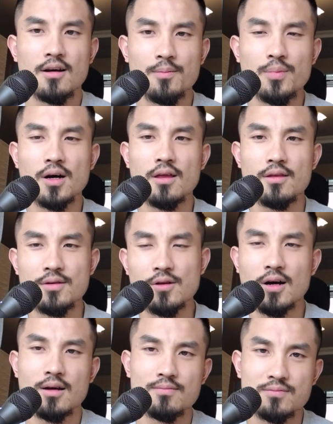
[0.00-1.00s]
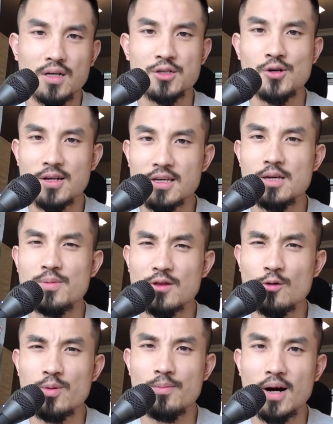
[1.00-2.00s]
But I try to keep an
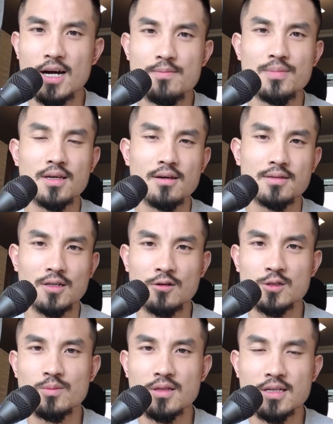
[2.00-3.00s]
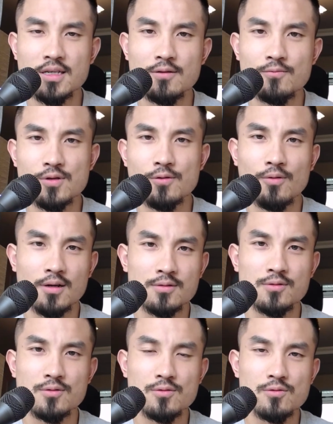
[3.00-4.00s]
open mind because ultimately we want
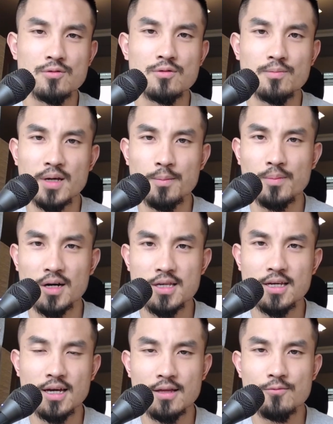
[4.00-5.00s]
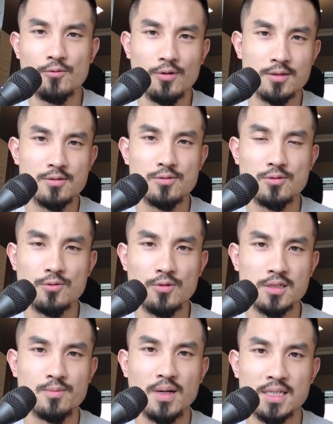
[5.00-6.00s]
to make money and we want to do
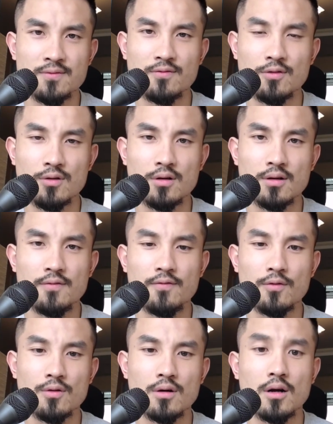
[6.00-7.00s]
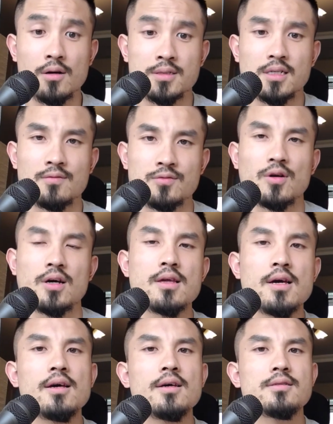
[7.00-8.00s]
what's best for ourselves, right?
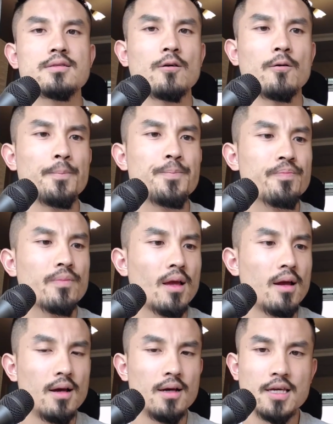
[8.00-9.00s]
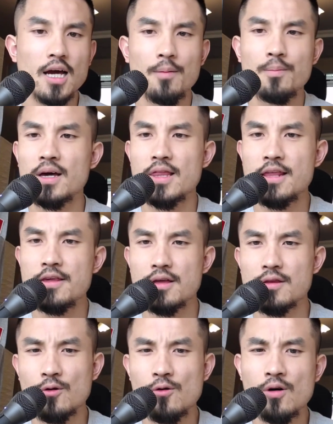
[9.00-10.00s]
So yeah, but any
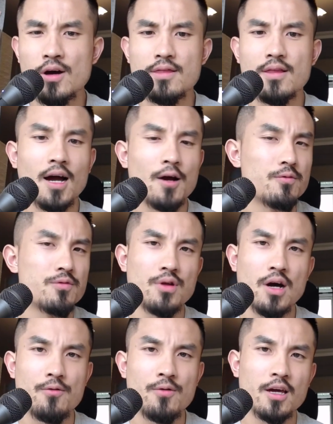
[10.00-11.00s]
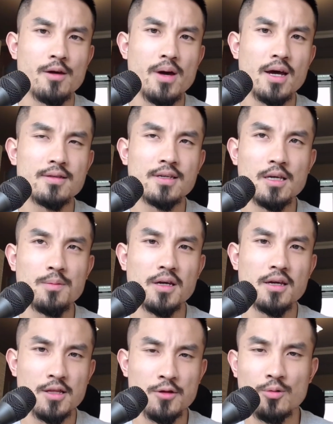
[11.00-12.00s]
other coin, I would not recommend keeping
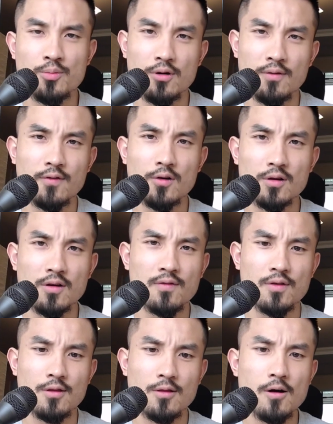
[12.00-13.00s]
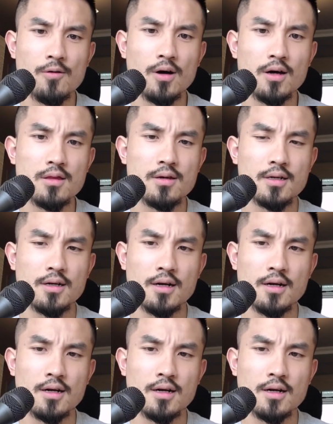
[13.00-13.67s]
it in your portfolio for the long run.